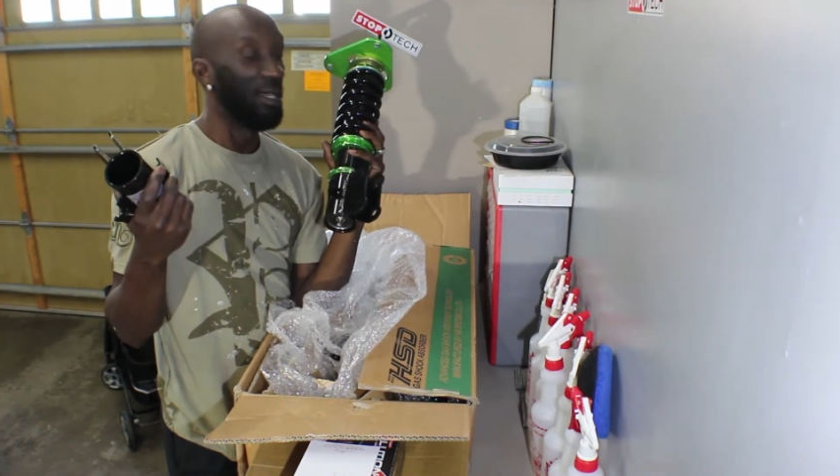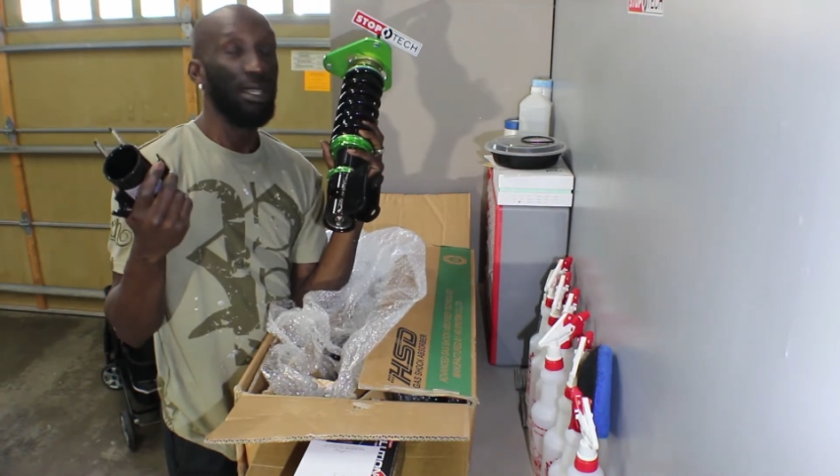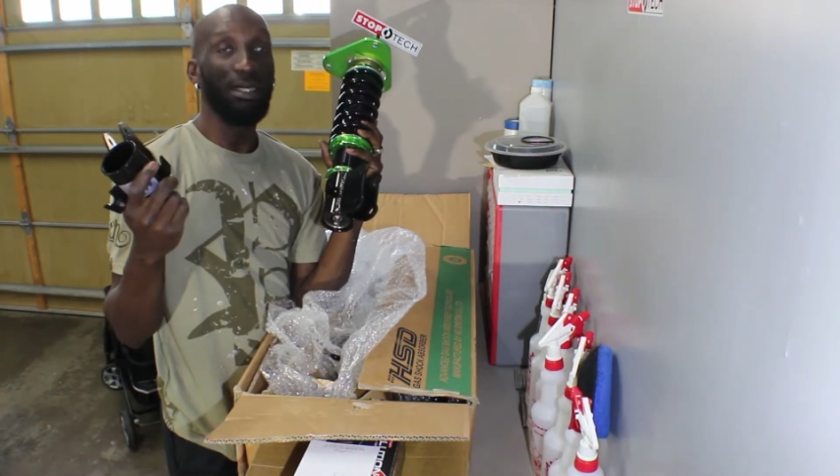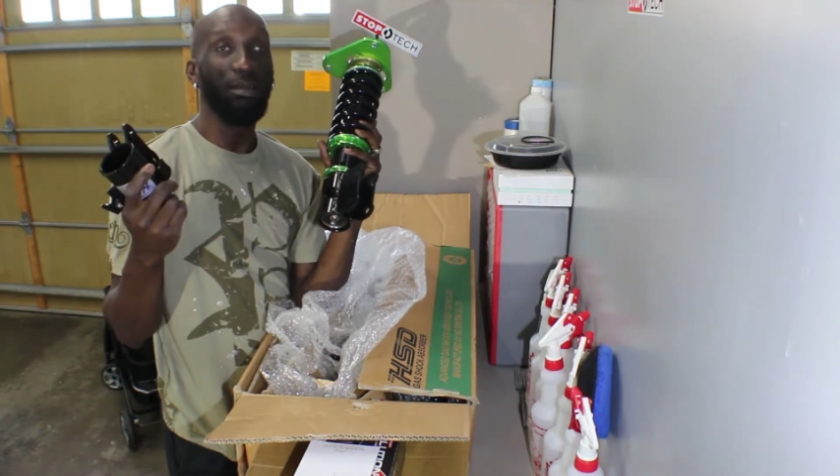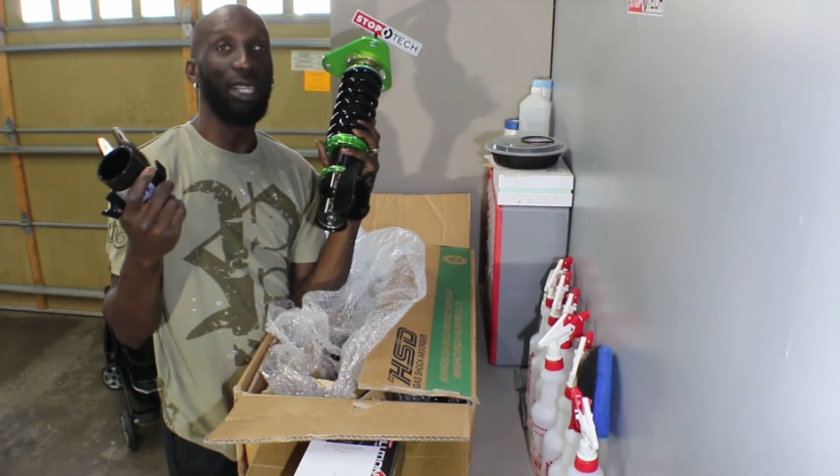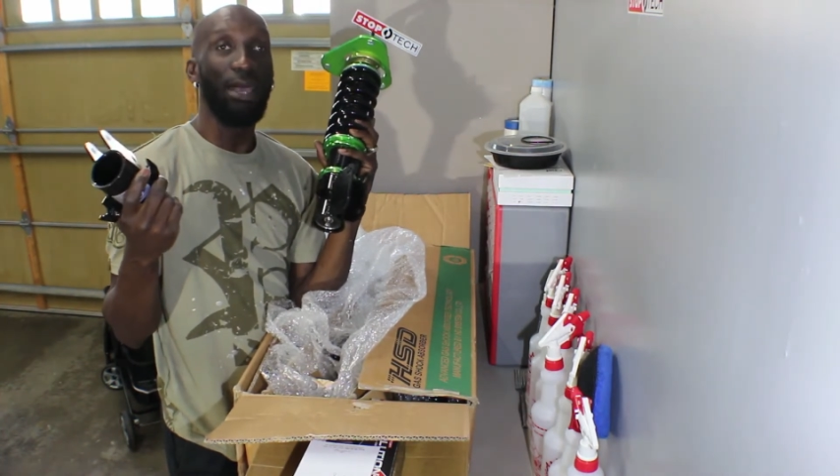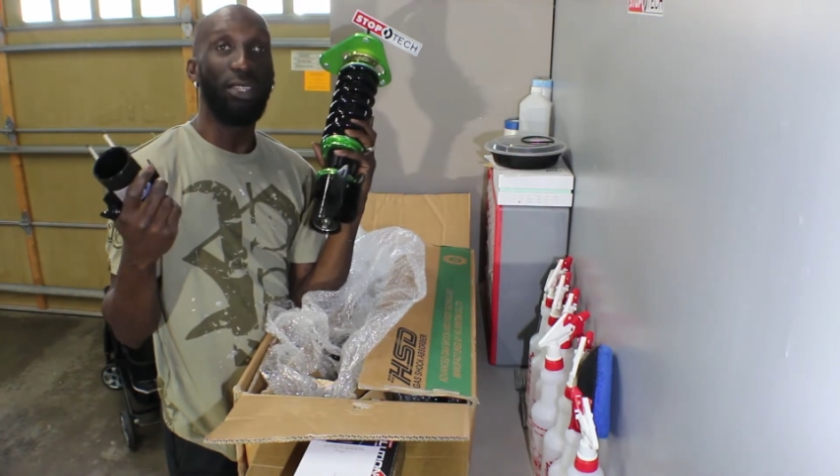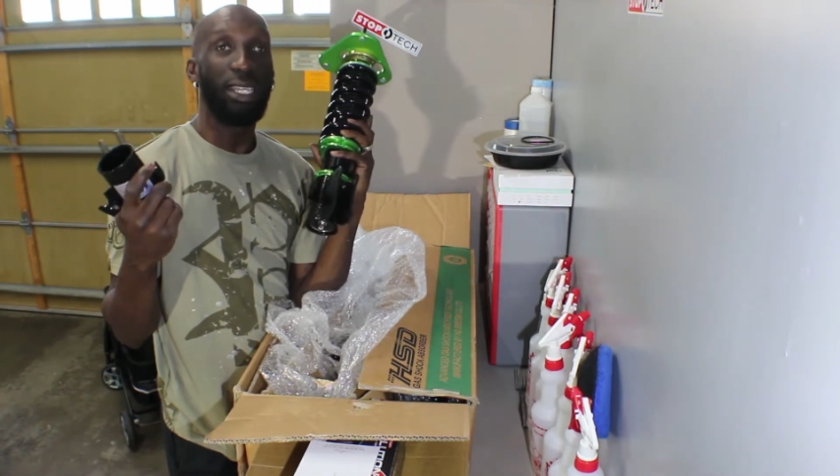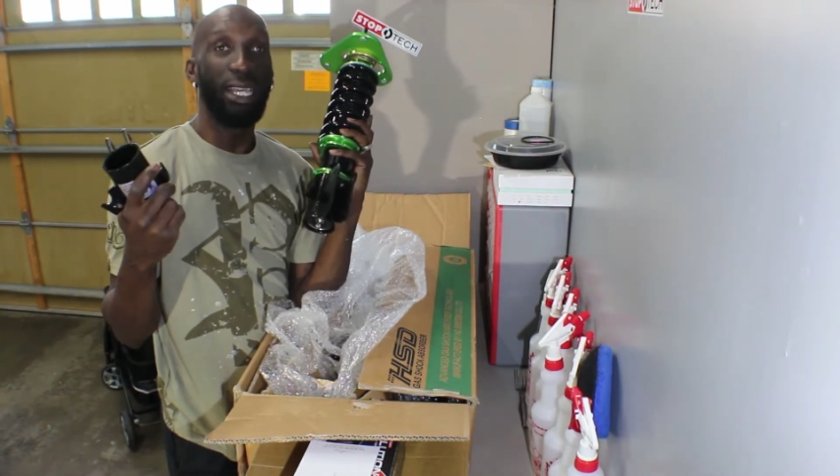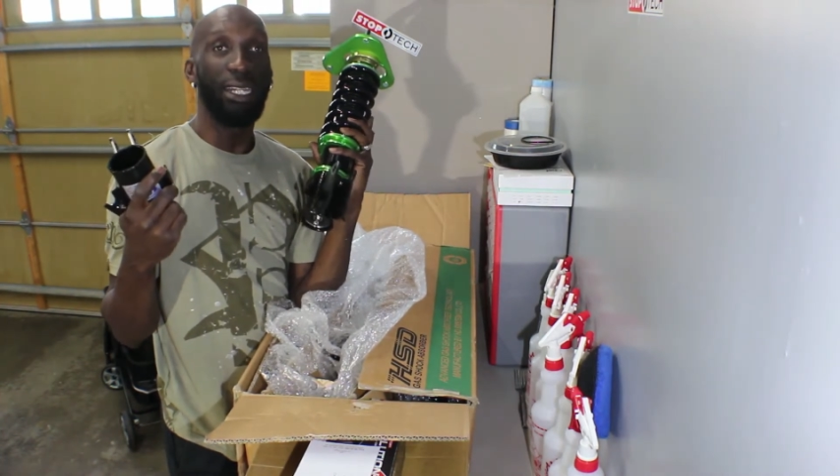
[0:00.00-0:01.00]
sometimes you
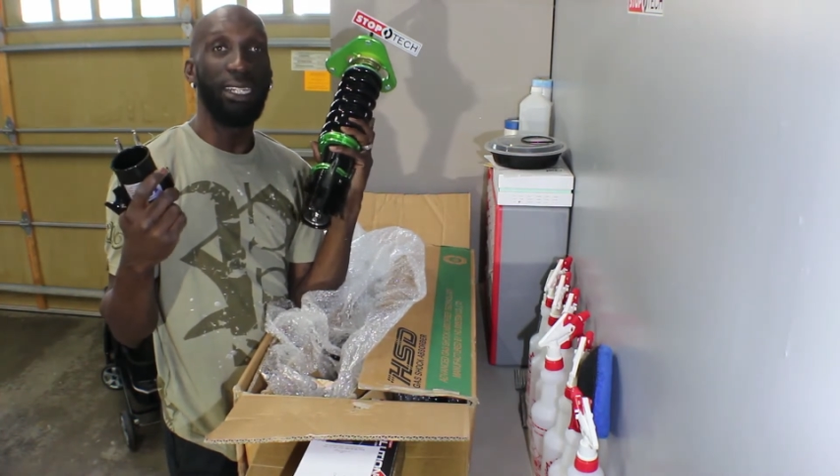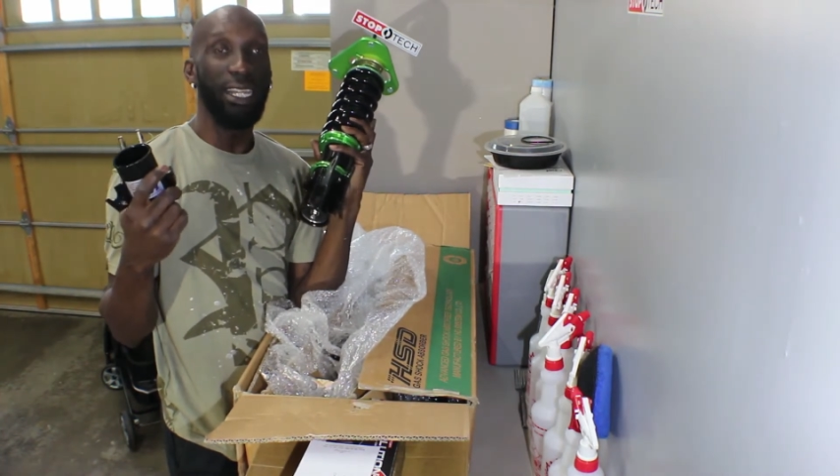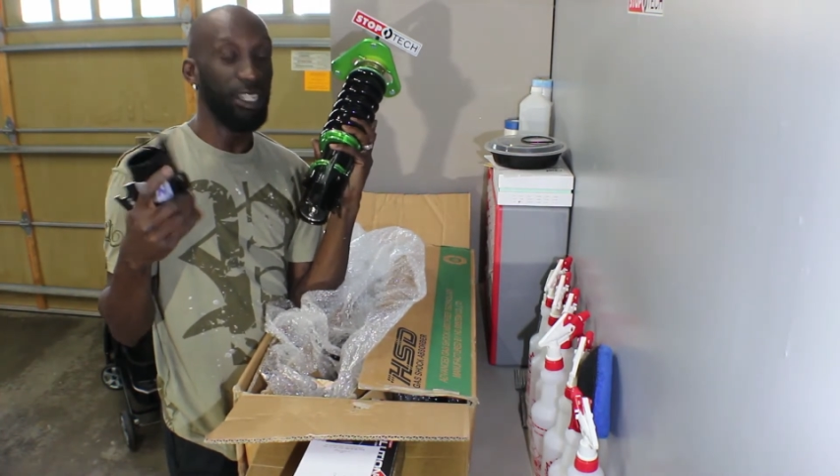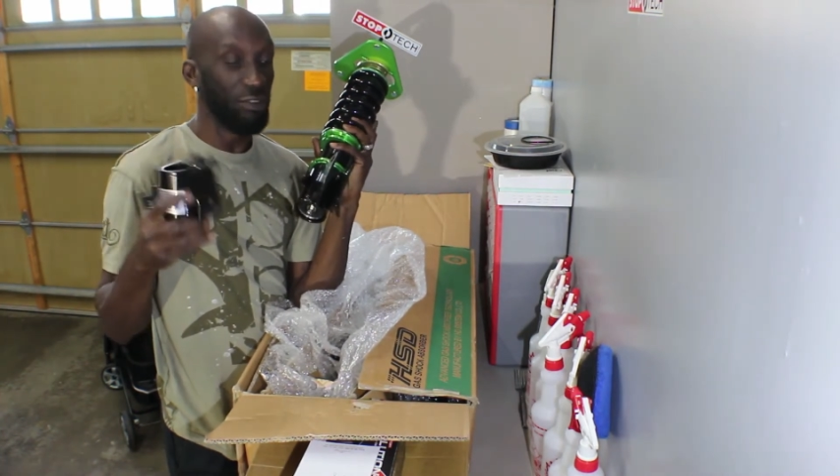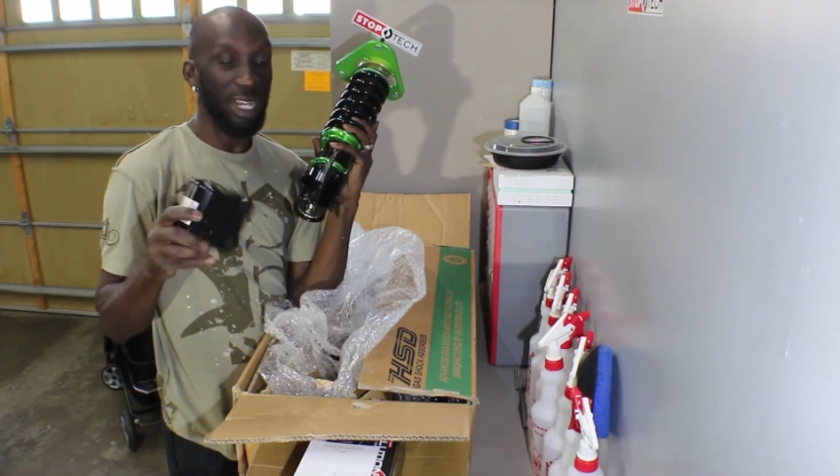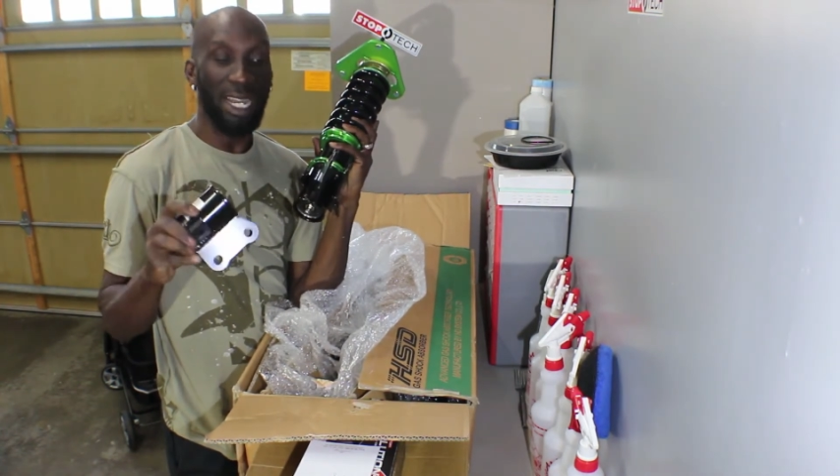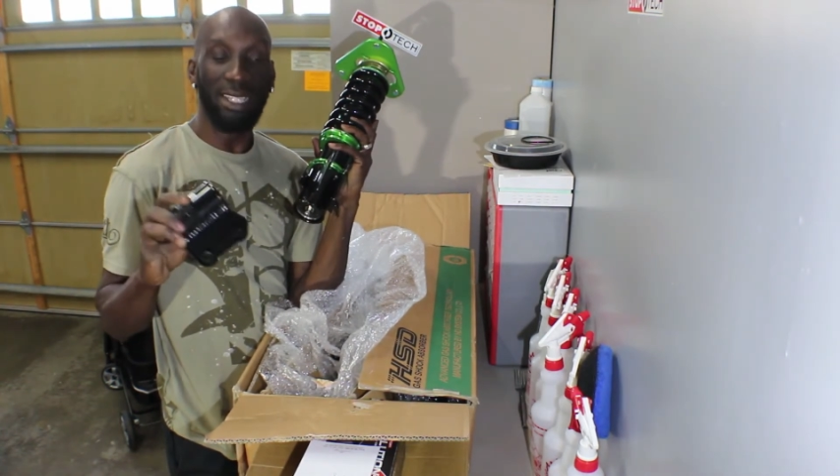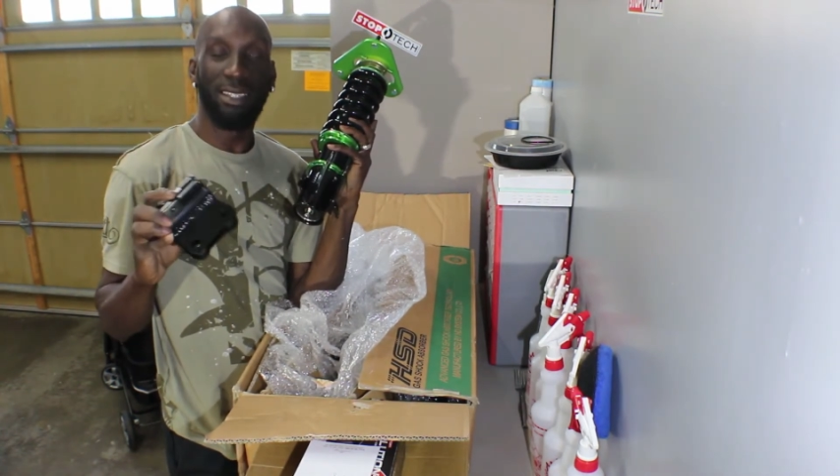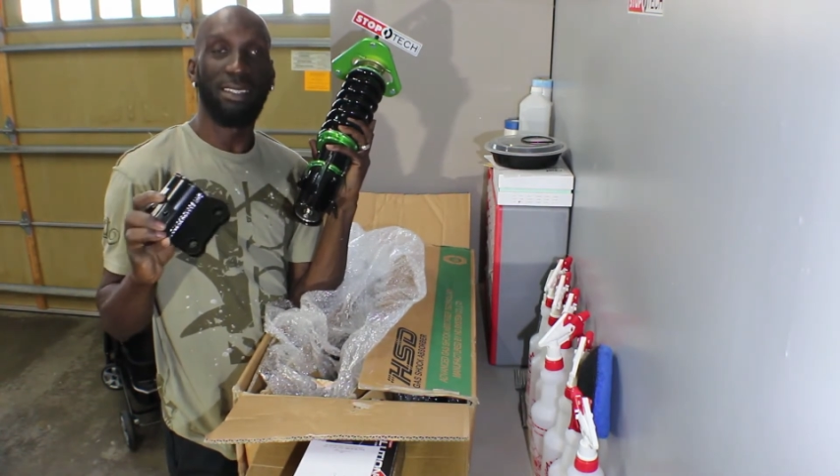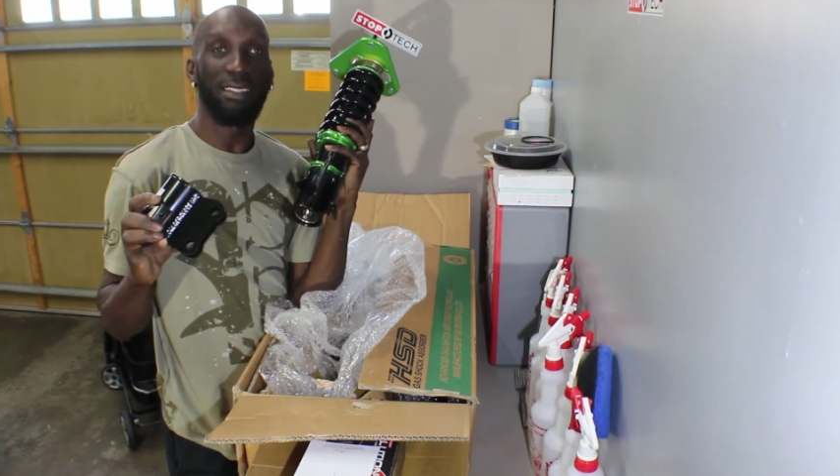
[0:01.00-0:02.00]
get it and you realize
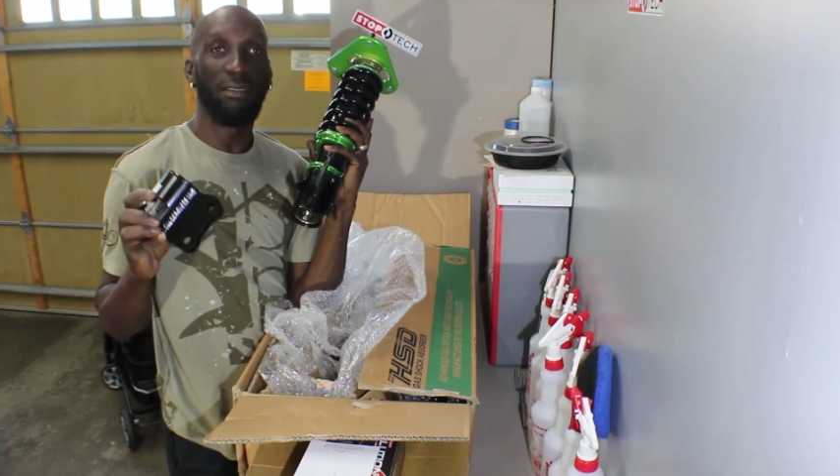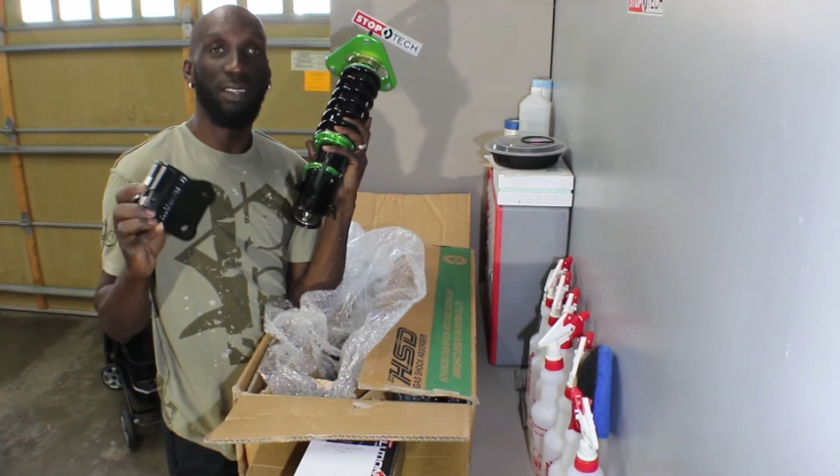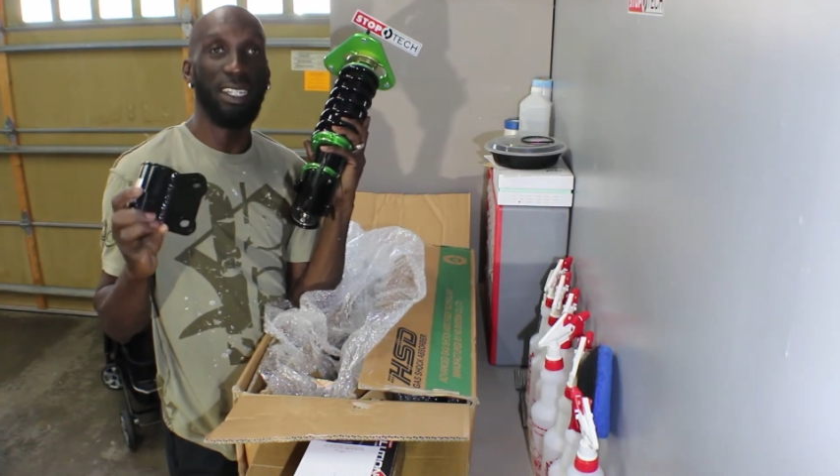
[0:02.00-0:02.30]
this doesn't fit.